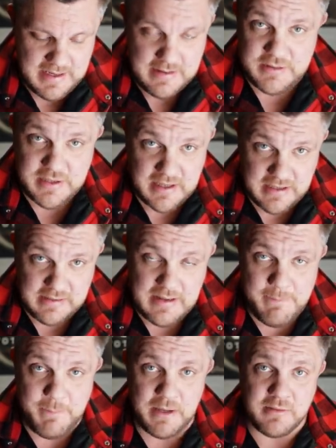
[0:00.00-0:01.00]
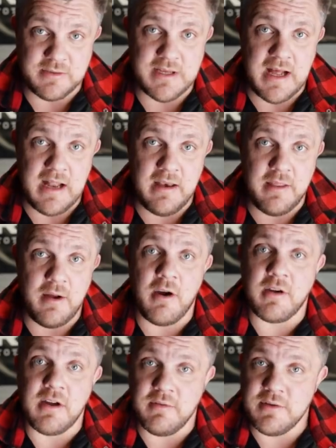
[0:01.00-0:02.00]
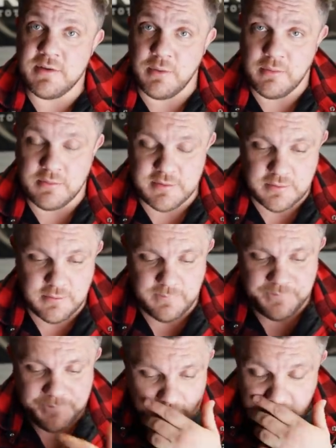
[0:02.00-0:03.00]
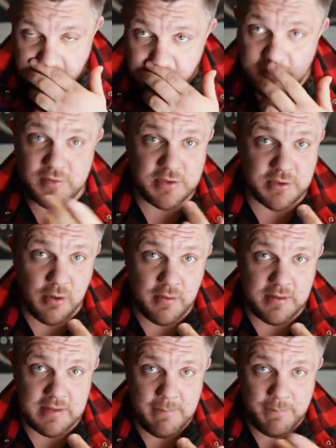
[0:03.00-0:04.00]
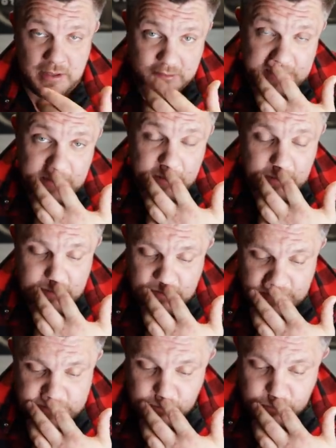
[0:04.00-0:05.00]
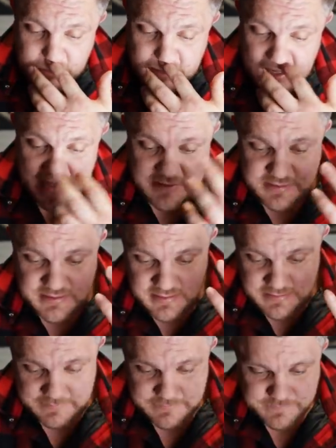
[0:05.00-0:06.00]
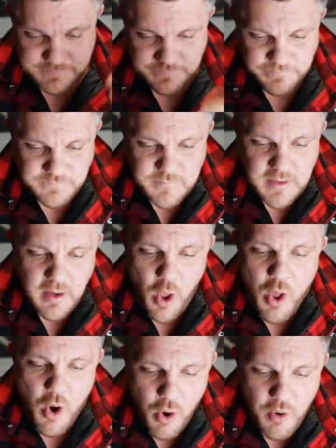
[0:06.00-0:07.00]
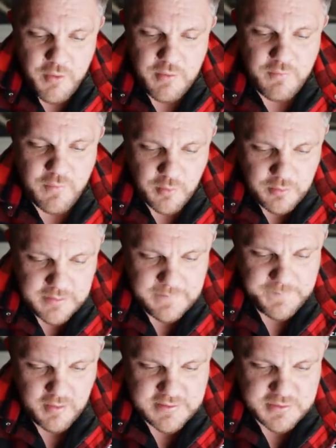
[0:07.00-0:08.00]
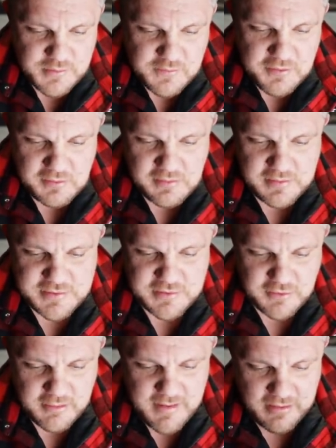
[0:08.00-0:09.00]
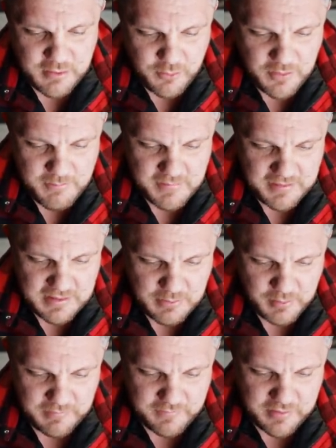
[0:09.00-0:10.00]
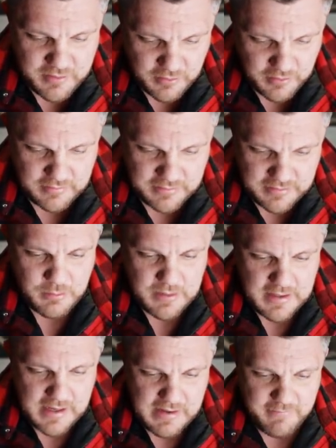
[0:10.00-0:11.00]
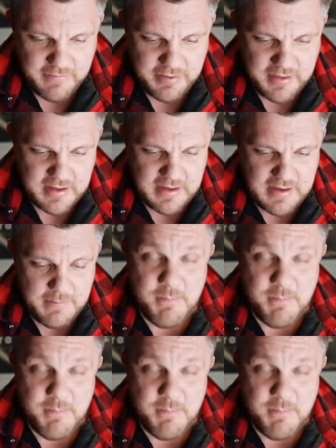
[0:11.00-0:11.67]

the giant dumbbells and the Hercules hold. So we've just got the dumbbells and the Hercules hold is en route. Let's go through the strongman equipment that we've got. We have the